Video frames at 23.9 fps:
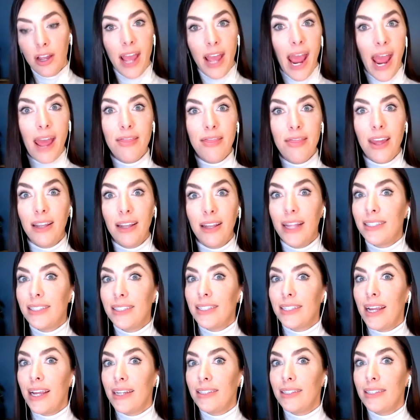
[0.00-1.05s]
And then let's
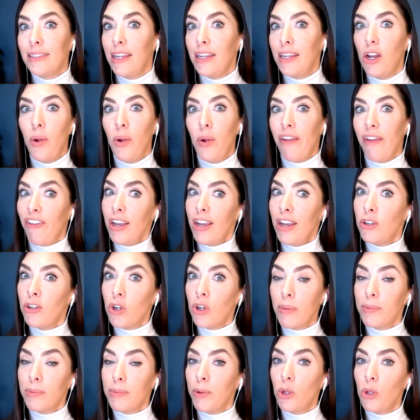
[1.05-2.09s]
say it's, you know, if it
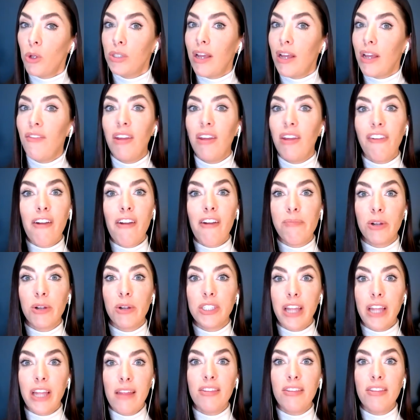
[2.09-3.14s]
drops below seventy-five
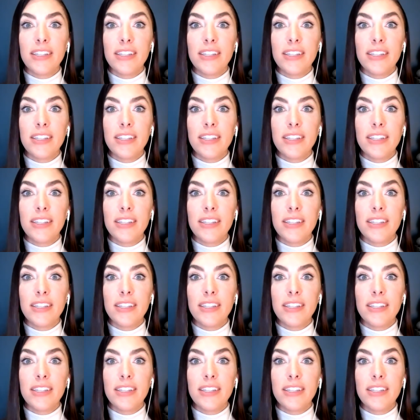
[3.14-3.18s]
percent,